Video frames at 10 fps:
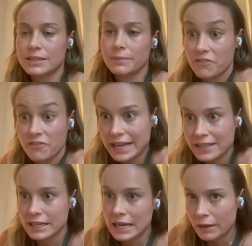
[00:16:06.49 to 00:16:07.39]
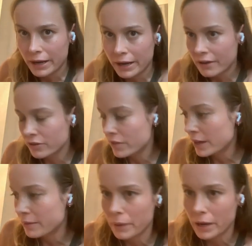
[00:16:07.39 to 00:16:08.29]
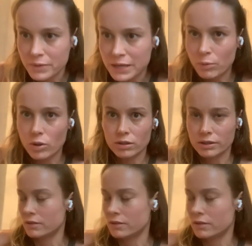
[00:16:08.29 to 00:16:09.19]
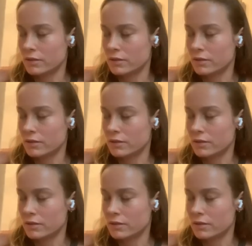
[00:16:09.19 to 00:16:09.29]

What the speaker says: because I'm fascinated by everything and by people and